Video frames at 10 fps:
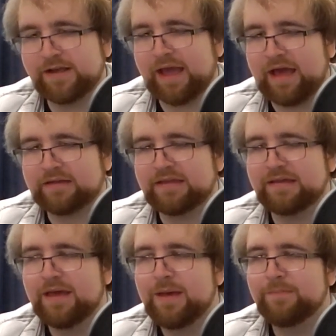
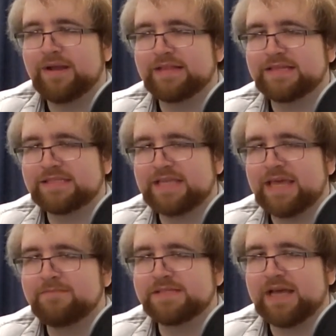cocky, but at the
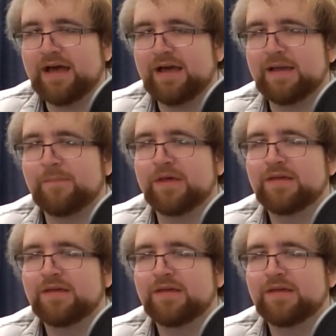same time,